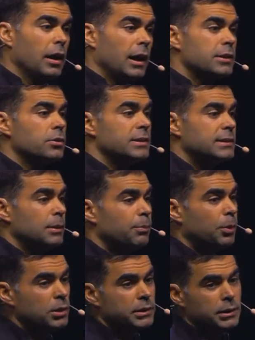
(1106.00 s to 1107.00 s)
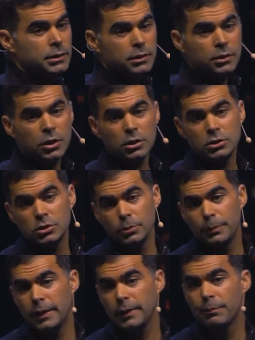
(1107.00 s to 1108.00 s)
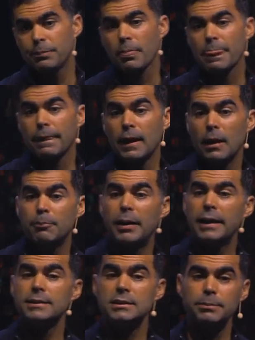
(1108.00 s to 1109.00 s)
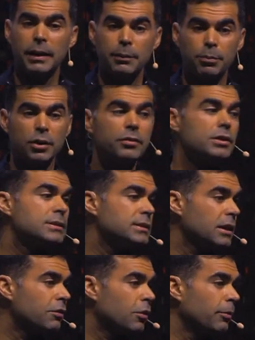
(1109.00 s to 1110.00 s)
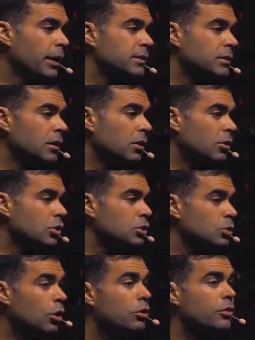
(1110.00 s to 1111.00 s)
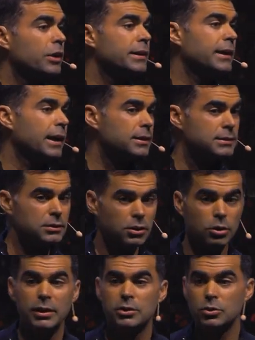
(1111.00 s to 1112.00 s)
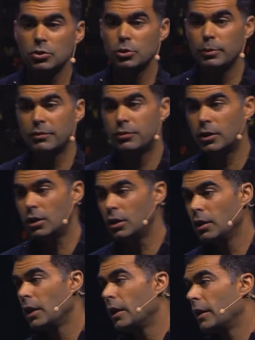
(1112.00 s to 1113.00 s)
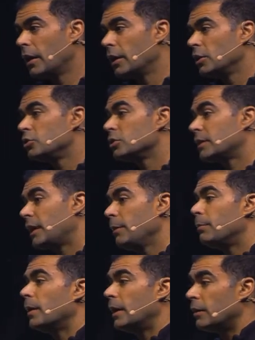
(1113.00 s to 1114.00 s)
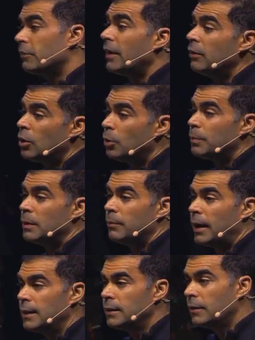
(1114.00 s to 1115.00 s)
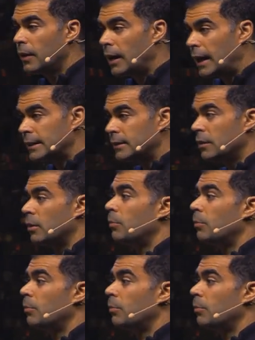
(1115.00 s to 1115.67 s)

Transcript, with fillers: And so it's important not to be biased by previous information or to over-index on what you knew before. You should keep a very open mind and